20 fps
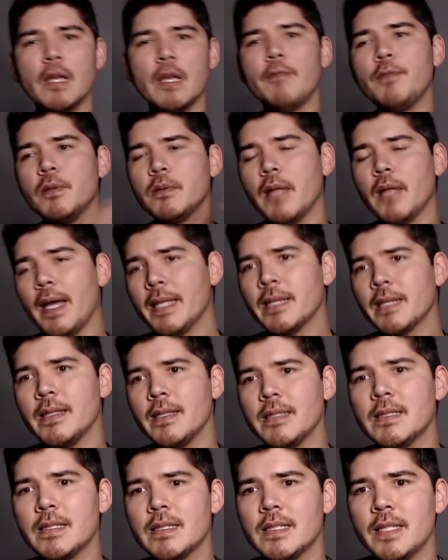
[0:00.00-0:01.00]
If you like
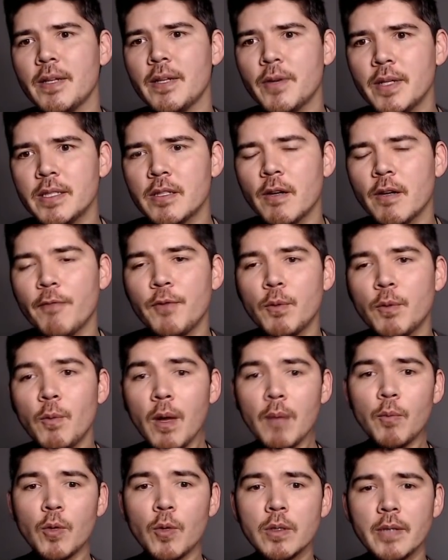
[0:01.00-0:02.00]
this series or if you
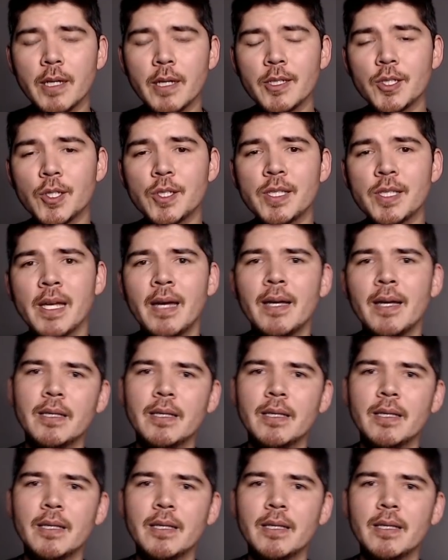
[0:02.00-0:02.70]
want more lectures,